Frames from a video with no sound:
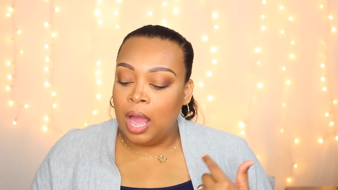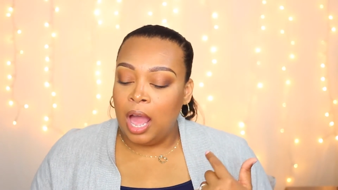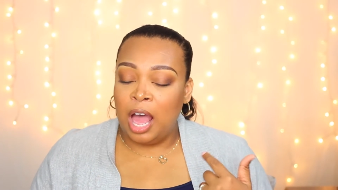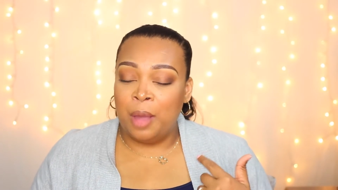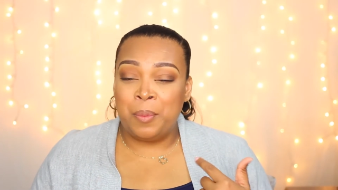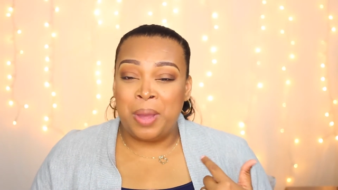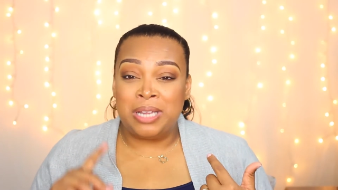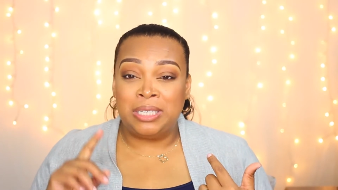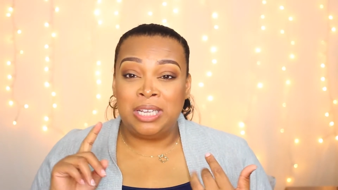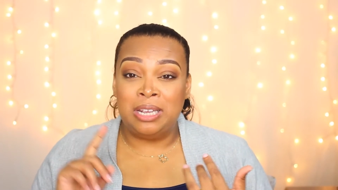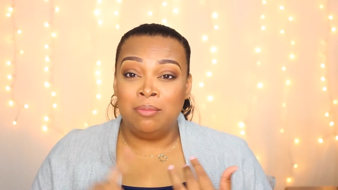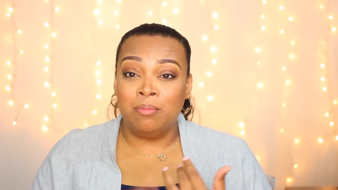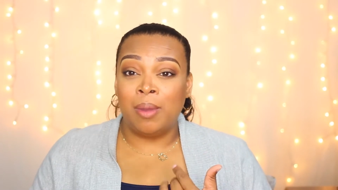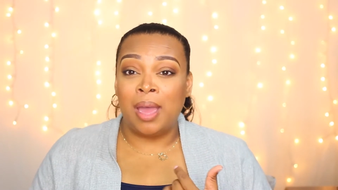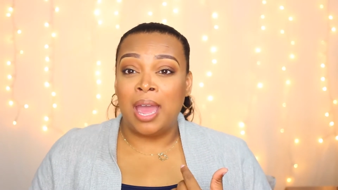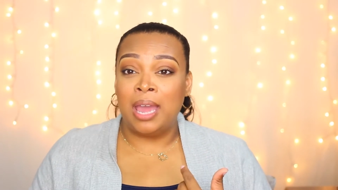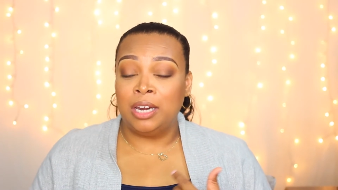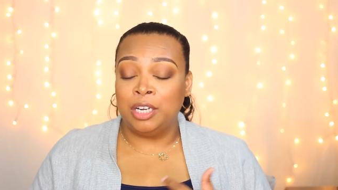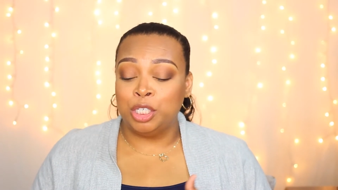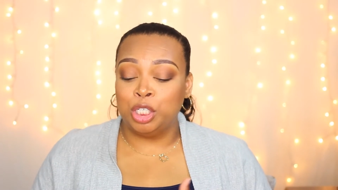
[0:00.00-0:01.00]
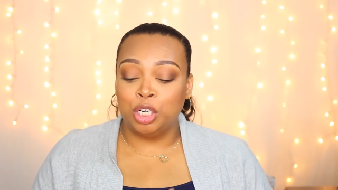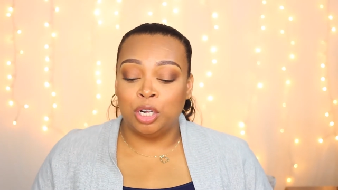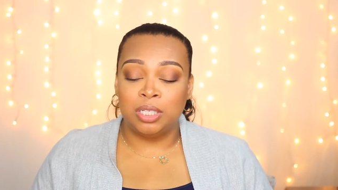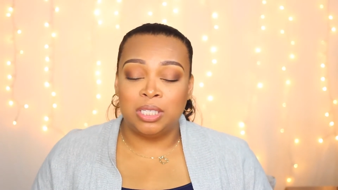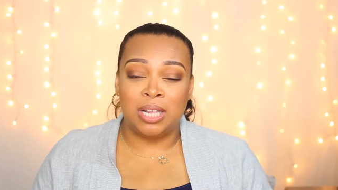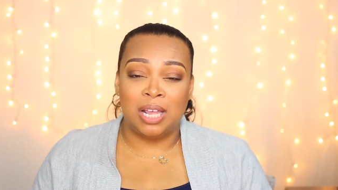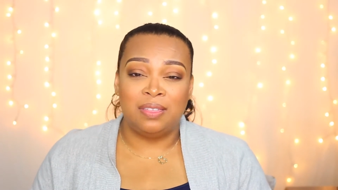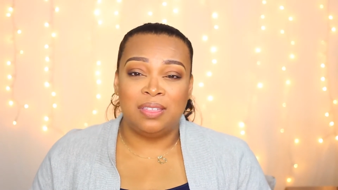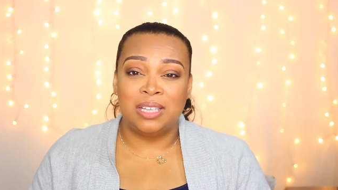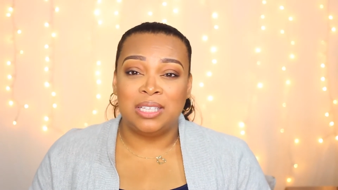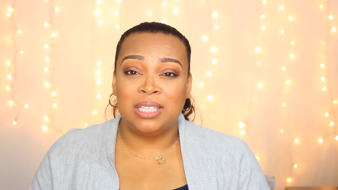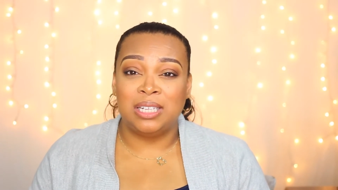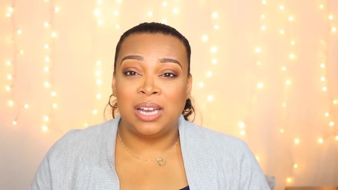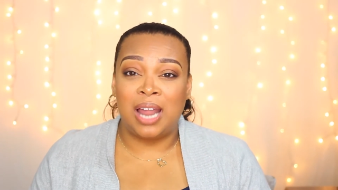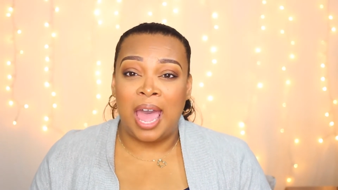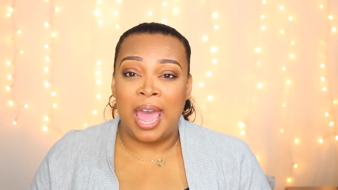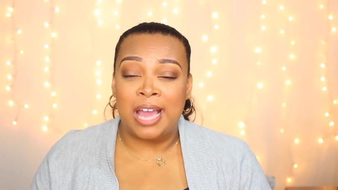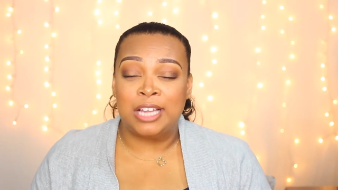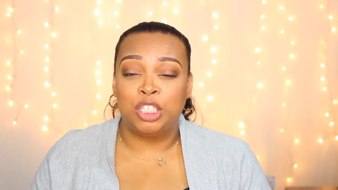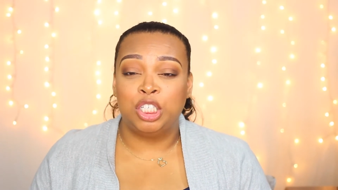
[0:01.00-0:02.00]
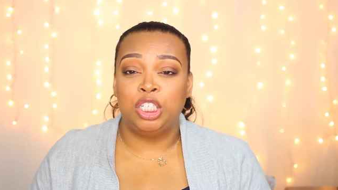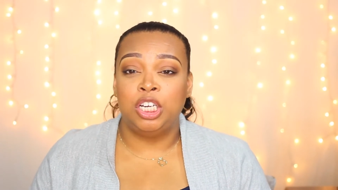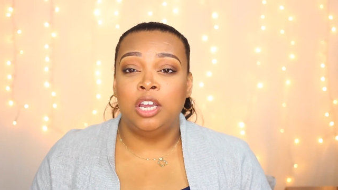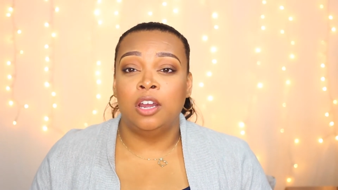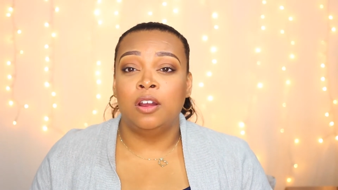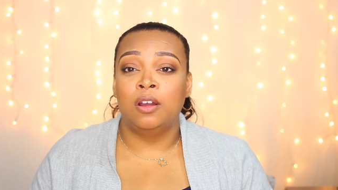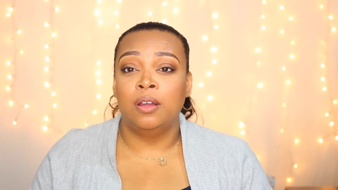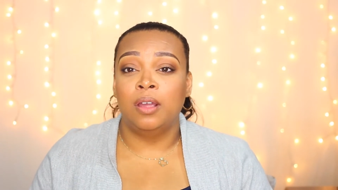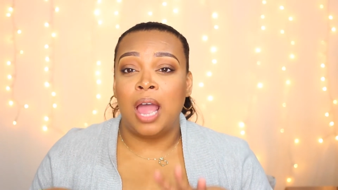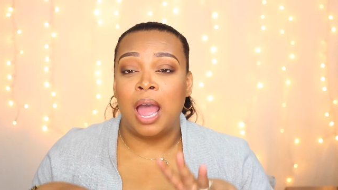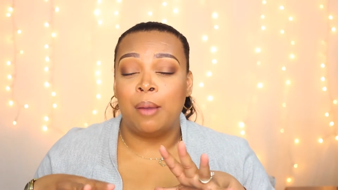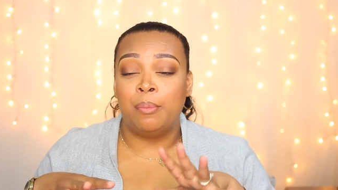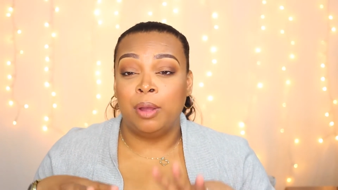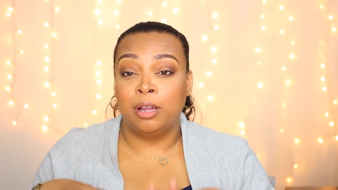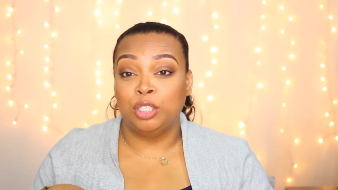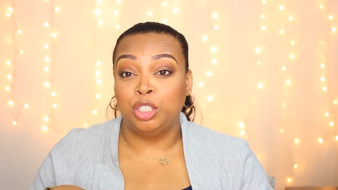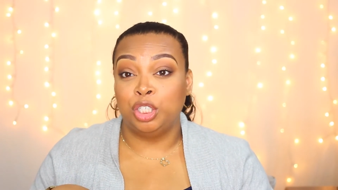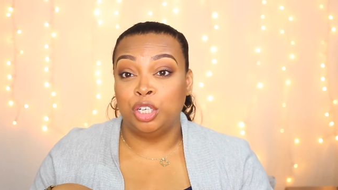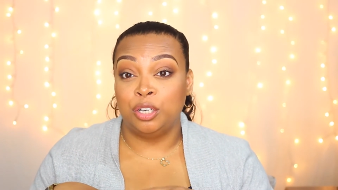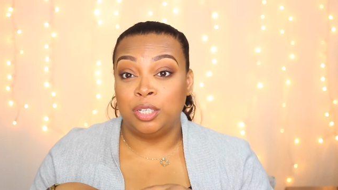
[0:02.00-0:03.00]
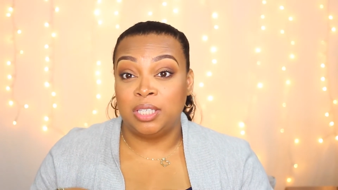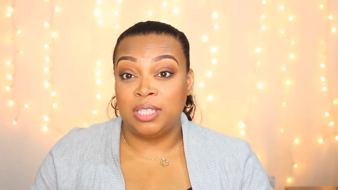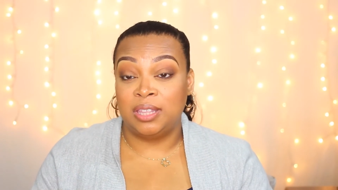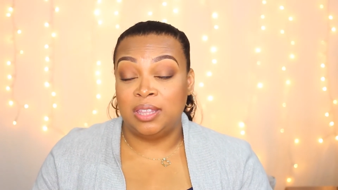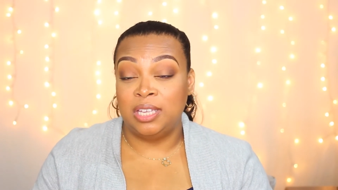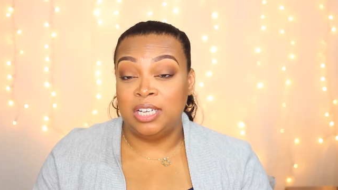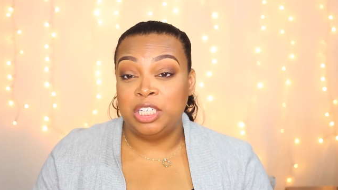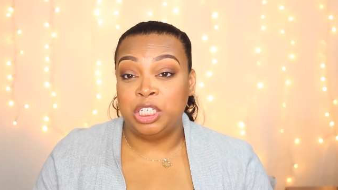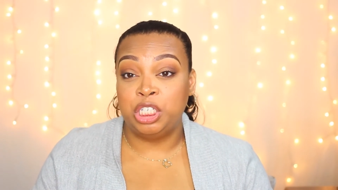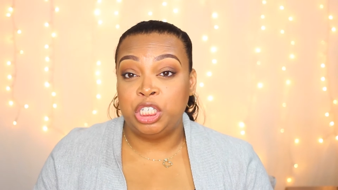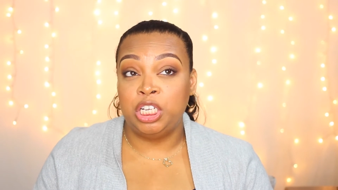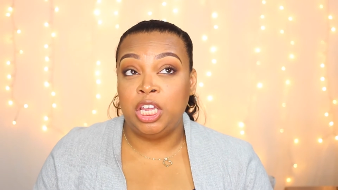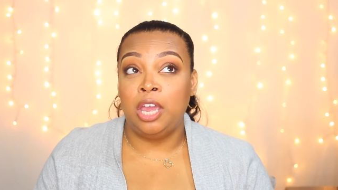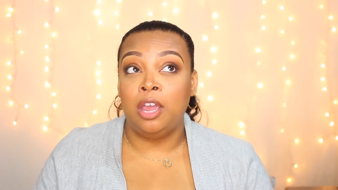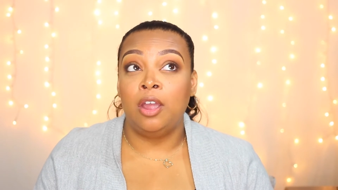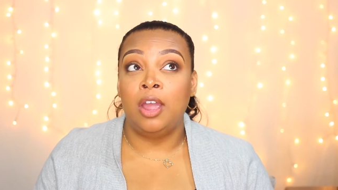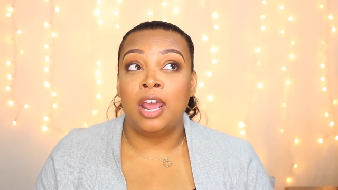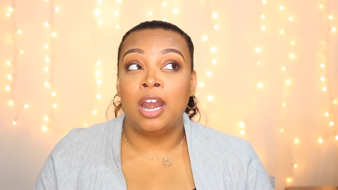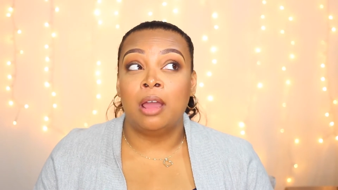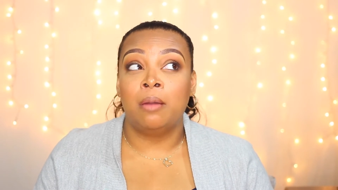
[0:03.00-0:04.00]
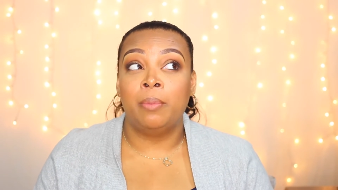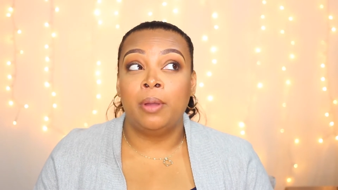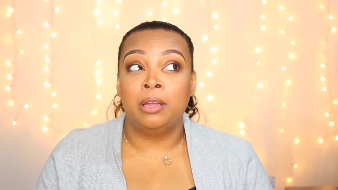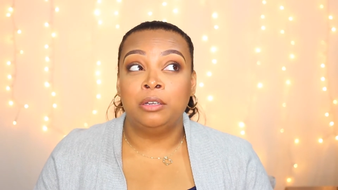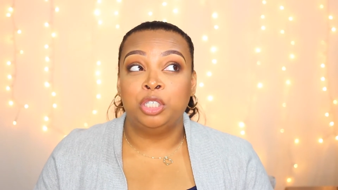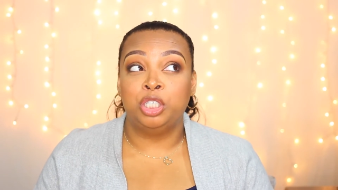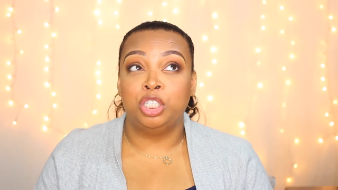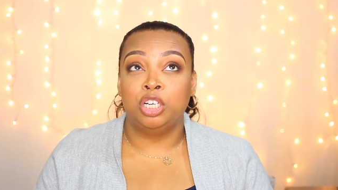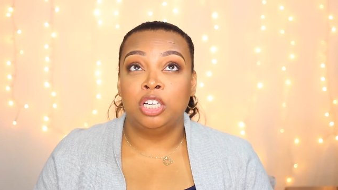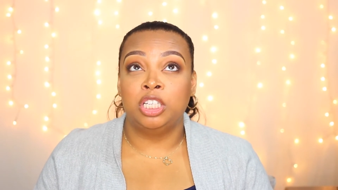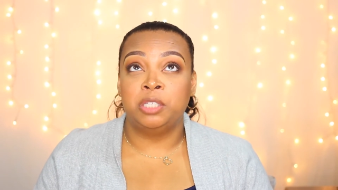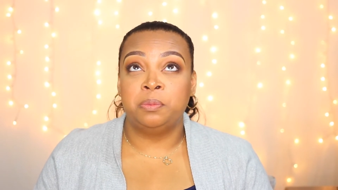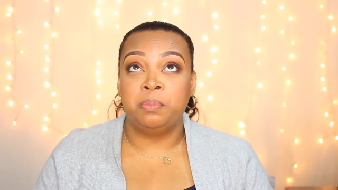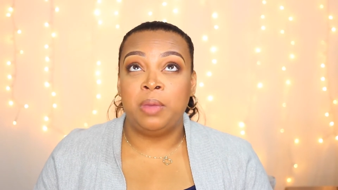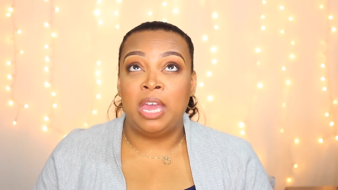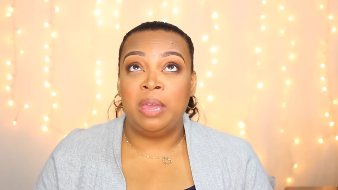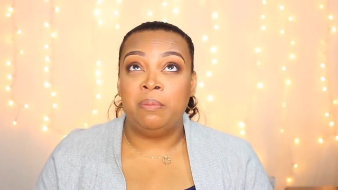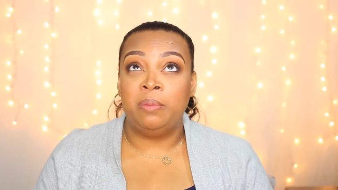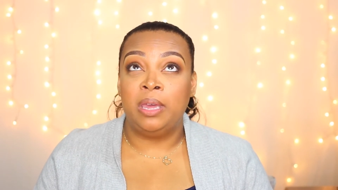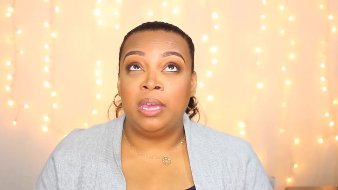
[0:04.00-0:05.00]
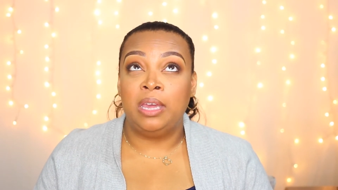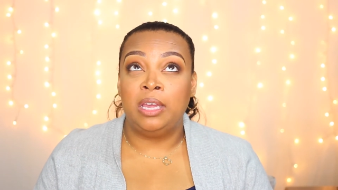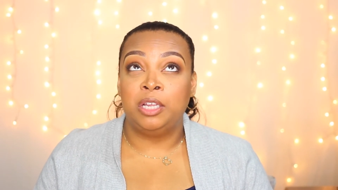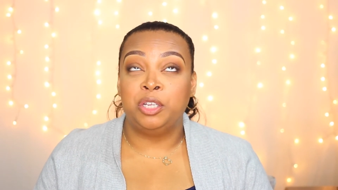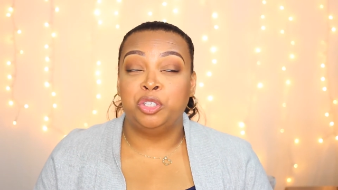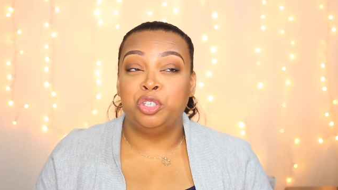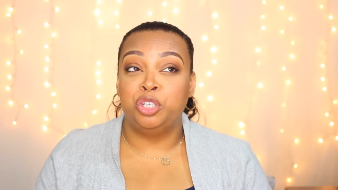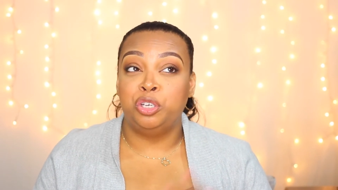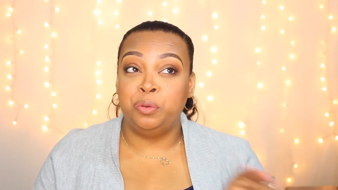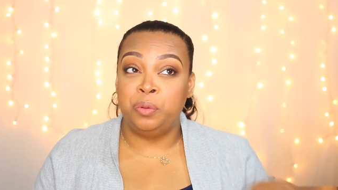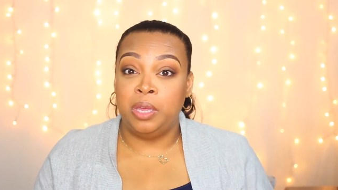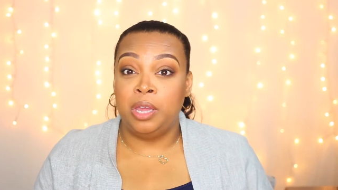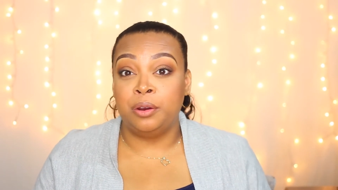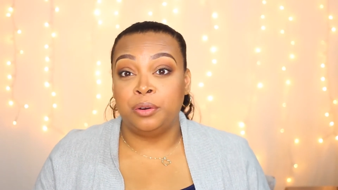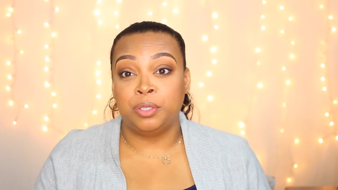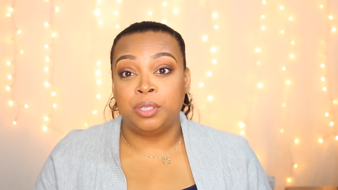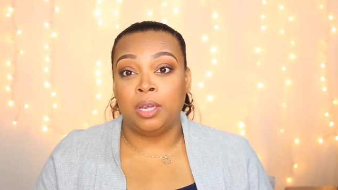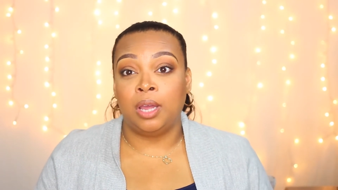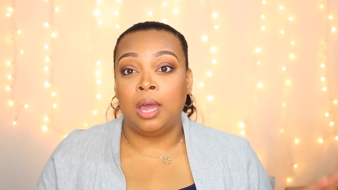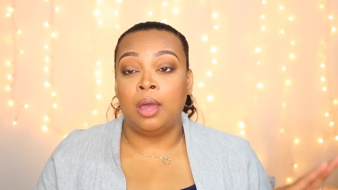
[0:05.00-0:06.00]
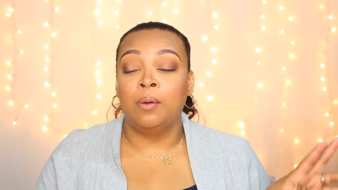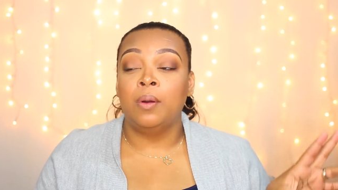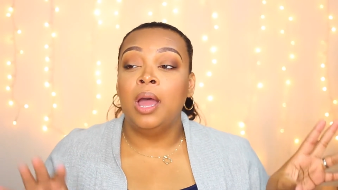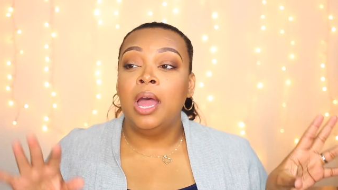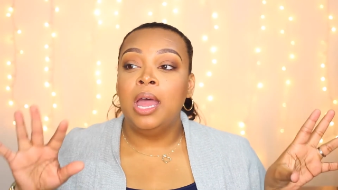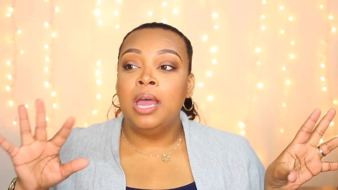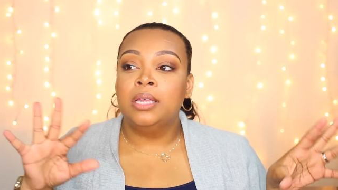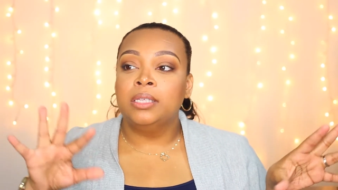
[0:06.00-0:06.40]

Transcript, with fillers: Um, I didn't buy any shirts like this last year. I bought shirts this year and I bought shirts maybe two years ago.